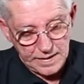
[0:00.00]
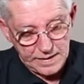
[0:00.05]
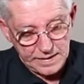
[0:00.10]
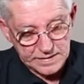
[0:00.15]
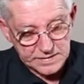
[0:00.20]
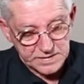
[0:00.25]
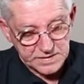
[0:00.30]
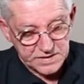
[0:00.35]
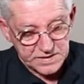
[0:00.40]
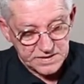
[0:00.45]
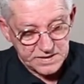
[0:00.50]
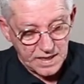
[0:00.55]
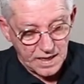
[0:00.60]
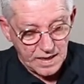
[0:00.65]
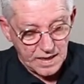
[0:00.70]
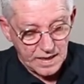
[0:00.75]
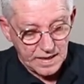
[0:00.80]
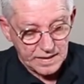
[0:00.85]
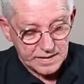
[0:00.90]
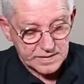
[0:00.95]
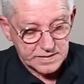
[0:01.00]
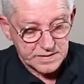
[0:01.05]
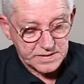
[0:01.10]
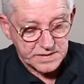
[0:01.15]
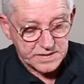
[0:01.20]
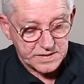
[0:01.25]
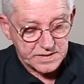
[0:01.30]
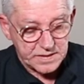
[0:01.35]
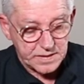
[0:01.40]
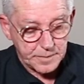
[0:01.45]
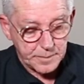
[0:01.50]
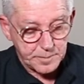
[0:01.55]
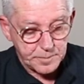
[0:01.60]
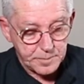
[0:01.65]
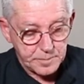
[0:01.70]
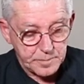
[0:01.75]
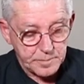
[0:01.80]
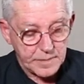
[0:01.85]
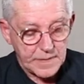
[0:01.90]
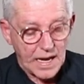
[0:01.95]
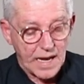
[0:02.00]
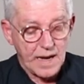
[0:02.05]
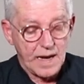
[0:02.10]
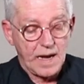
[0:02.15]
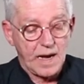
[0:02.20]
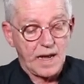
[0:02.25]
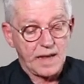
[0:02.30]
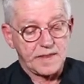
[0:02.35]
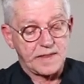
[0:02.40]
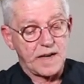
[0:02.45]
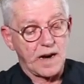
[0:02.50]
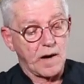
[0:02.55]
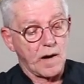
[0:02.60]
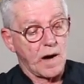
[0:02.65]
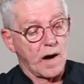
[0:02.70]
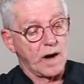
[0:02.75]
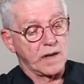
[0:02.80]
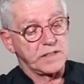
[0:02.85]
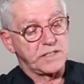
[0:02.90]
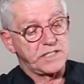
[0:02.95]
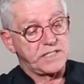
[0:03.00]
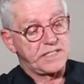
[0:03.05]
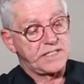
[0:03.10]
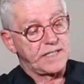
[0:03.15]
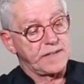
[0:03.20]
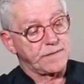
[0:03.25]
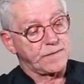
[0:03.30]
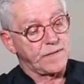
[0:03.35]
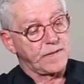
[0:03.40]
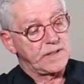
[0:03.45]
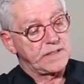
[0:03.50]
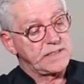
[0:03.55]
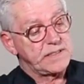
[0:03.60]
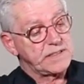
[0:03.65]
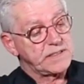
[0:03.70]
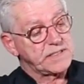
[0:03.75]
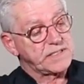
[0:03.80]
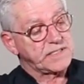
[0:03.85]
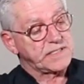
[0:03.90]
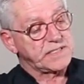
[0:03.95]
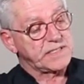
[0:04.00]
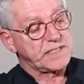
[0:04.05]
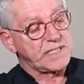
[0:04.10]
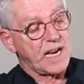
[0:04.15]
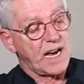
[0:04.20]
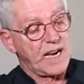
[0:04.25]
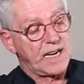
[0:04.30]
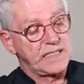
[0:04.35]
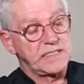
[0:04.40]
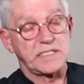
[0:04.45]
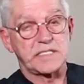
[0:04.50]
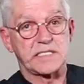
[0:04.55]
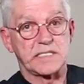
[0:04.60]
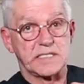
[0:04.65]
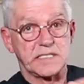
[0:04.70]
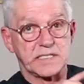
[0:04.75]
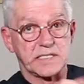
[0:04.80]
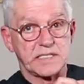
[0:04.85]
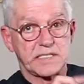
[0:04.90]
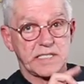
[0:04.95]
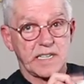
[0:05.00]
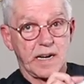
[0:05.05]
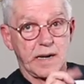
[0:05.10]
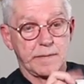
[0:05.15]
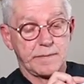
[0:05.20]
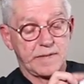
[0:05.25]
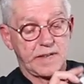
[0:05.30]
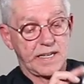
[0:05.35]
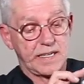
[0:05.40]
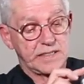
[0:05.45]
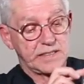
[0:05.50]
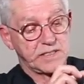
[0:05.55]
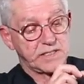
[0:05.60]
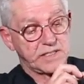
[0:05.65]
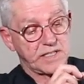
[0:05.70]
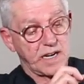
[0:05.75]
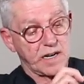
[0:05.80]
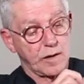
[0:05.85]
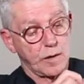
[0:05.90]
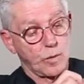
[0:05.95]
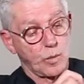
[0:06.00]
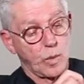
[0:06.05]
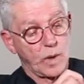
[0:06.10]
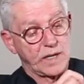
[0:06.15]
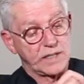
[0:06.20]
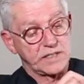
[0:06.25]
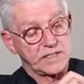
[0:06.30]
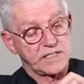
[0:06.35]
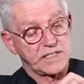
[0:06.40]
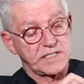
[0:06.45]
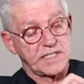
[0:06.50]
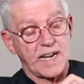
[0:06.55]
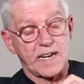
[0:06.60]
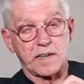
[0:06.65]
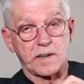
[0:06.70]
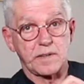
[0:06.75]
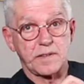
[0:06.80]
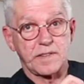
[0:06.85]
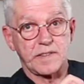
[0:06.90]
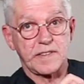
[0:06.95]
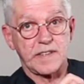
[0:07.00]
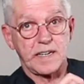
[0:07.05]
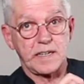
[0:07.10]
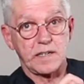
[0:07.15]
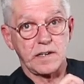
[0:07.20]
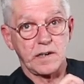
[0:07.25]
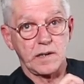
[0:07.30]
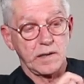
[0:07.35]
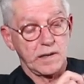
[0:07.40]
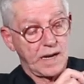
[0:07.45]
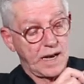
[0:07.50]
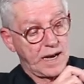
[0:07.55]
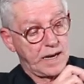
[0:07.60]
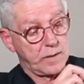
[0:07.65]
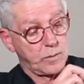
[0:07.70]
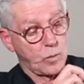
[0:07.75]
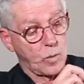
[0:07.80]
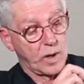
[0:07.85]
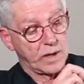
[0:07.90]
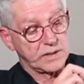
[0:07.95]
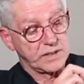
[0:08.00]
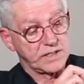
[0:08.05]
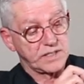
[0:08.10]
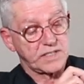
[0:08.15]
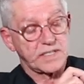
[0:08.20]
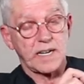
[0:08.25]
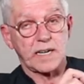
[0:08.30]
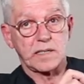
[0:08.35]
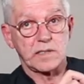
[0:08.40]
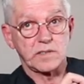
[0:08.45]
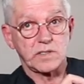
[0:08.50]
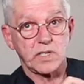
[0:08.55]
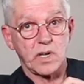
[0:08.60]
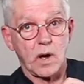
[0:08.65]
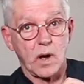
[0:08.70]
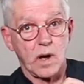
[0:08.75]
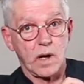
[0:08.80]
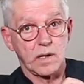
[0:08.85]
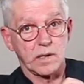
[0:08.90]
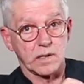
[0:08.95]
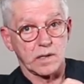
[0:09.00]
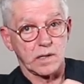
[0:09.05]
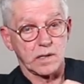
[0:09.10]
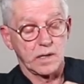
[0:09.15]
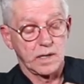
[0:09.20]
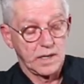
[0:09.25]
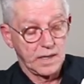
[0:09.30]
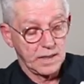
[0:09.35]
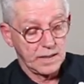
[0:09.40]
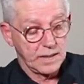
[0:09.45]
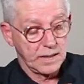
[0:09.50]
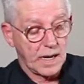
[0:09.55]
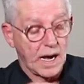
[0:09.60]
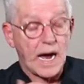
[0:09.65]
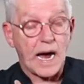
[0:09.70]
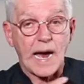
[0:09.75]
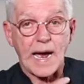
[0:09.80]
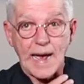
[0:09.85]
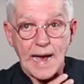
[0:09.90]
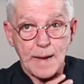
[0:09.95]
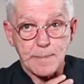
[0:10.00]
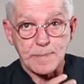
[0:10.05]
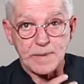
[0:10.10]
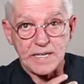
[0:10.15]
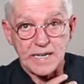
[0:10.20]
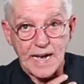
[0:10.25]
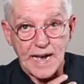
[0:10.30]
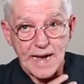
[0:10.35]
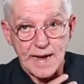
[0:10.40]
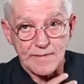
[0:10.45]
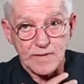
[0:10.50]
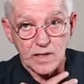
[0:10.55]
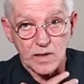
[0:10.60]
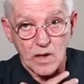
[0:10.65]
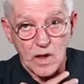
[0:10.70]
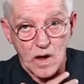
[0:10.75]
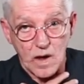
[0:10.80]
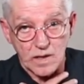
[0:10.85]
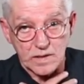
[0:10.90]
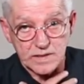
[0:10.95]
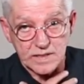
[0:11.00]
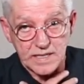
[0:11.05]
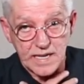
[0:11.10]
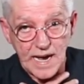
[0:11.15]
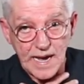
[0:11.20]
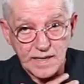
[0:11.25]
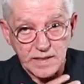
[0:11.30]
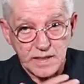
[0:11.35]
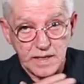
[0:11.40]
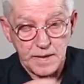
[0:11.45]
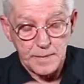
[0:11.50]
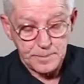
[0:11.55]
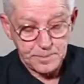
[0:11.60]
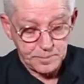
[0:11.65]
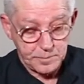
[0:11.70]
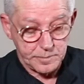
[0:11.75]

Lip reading: in size. There are different sizes of these. There are ones that are thinner and ones that are taller. I happen to have a long neck,